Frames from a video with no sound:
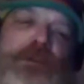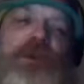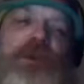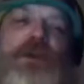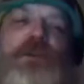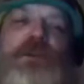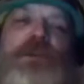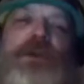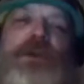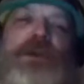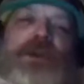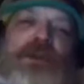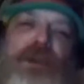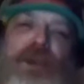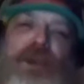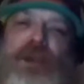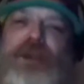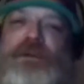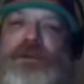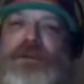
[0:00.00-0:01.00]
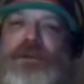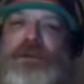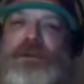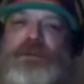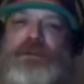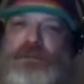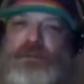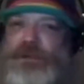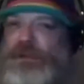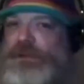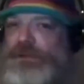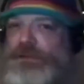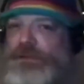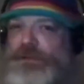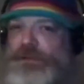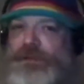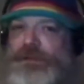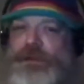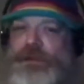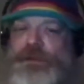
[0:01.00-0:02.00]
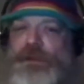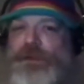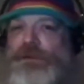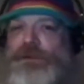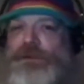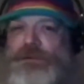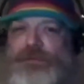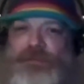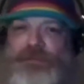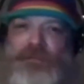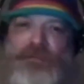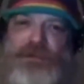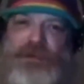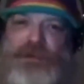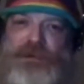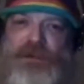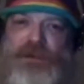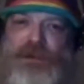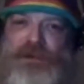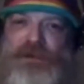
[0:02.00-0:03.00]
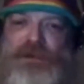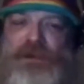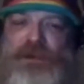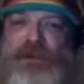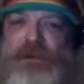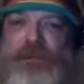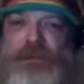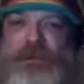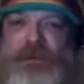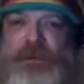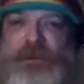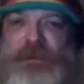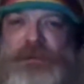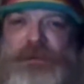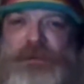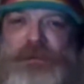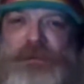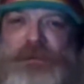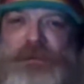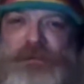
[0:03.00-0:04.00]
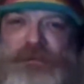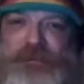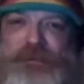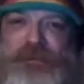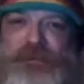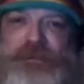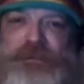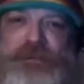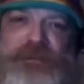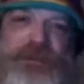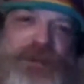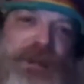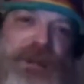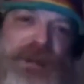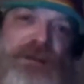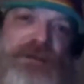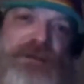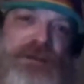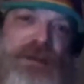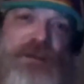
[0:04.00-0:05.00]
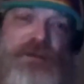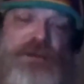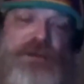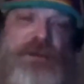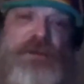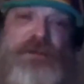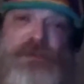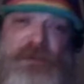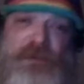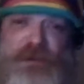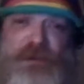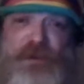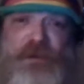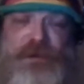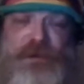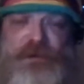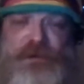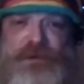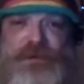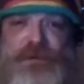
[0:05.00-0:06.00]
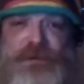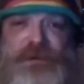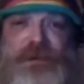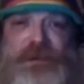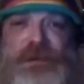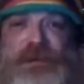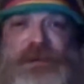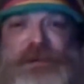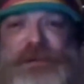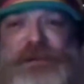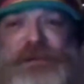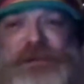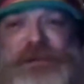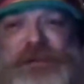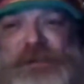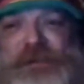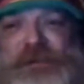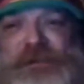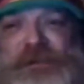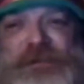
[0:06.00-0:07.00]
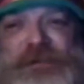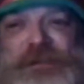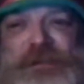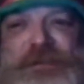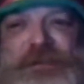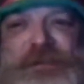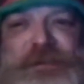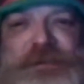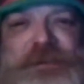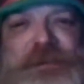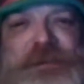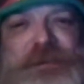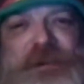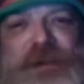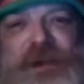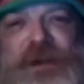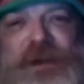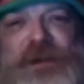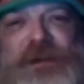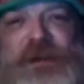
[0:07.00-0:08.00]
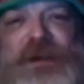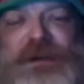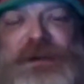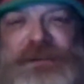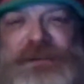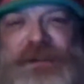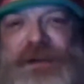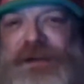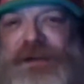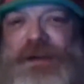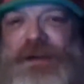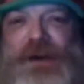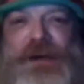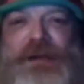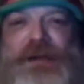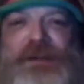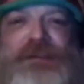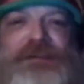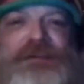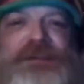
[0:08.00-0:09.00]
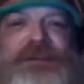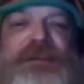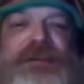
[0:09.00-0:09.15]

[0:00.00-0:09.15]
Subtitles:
go beyond that, you know, because of the quantum entanglement, you know. That's instantaneous. So there are